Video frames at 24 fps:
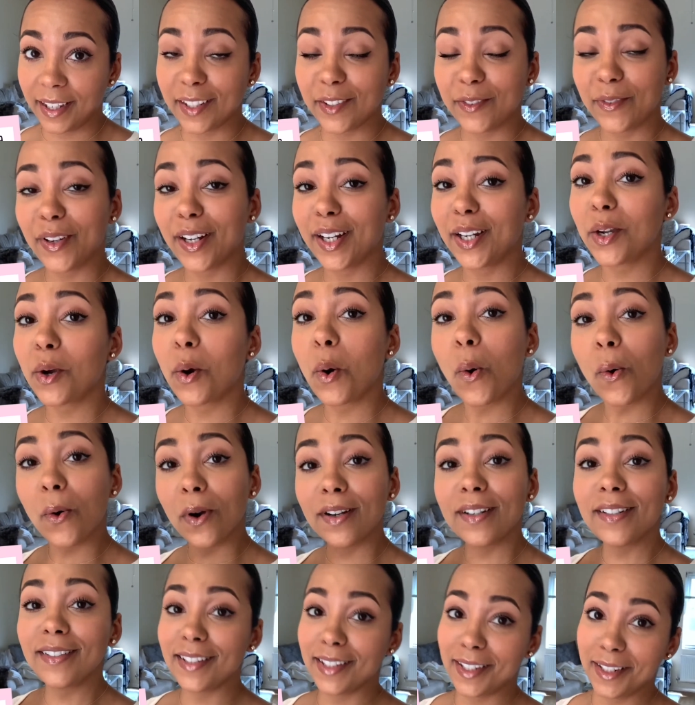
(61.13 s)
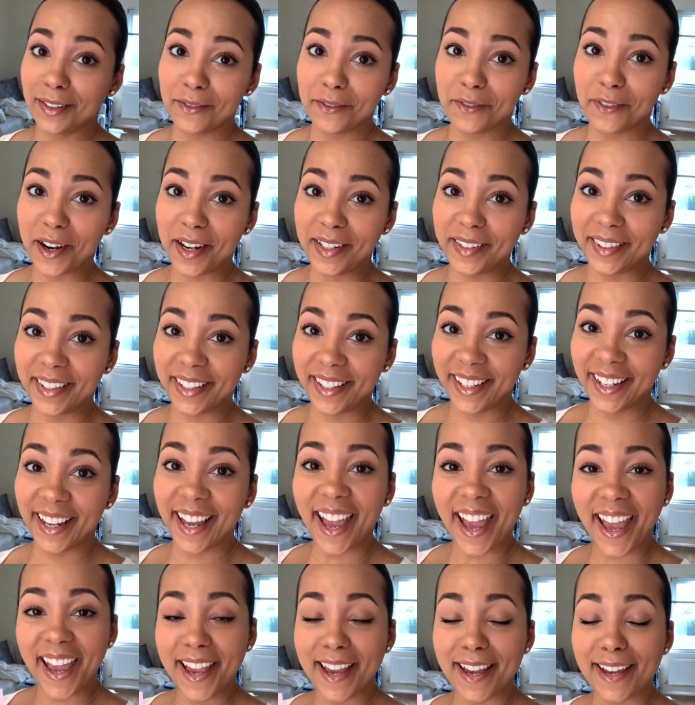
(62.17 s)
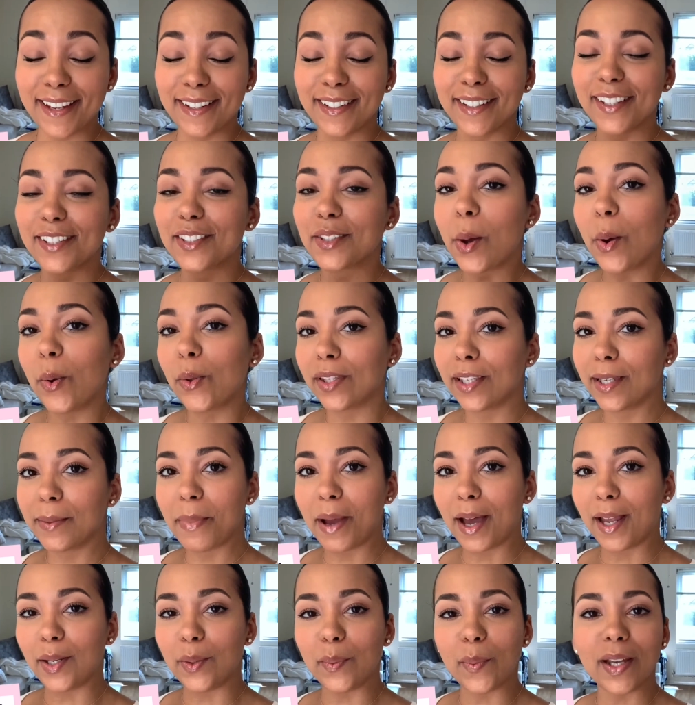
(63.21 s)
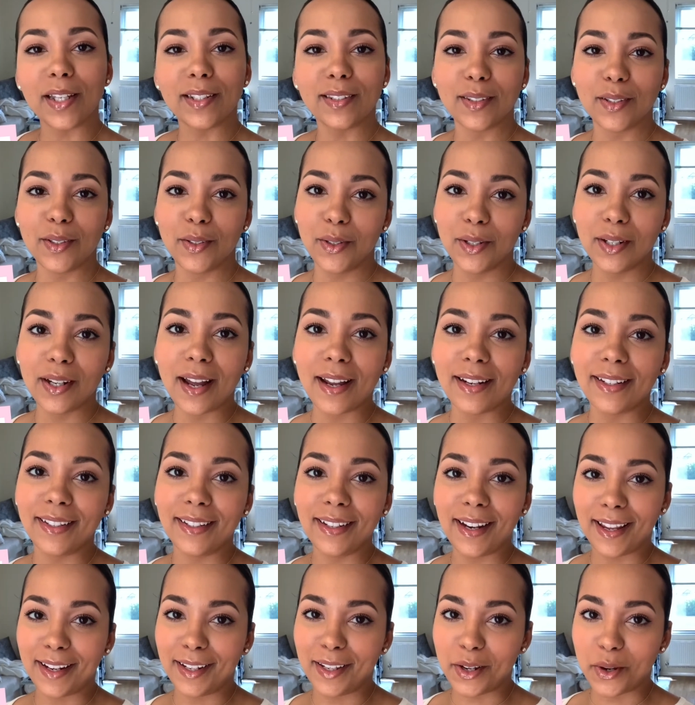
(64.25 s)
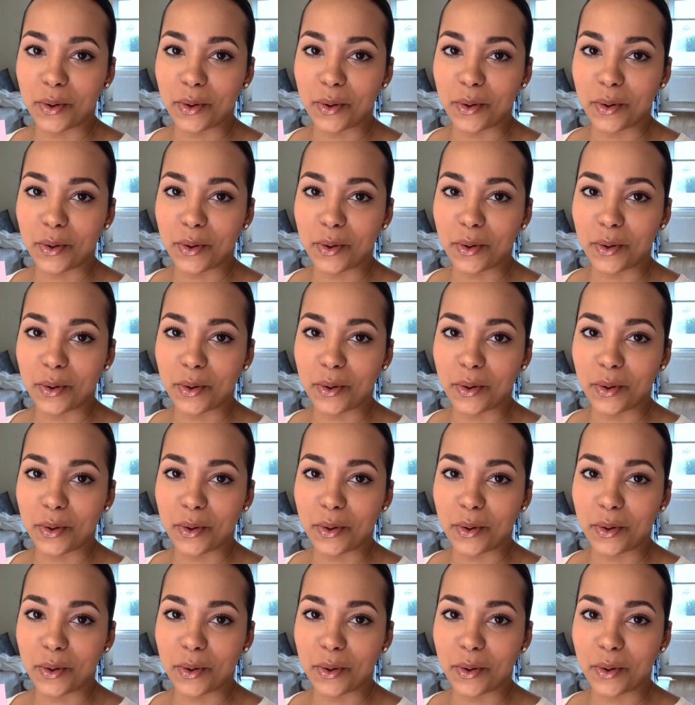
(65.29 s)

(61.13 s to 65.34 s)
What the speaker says: it's very quarantine friendly, and it's only body weight, so you do not need any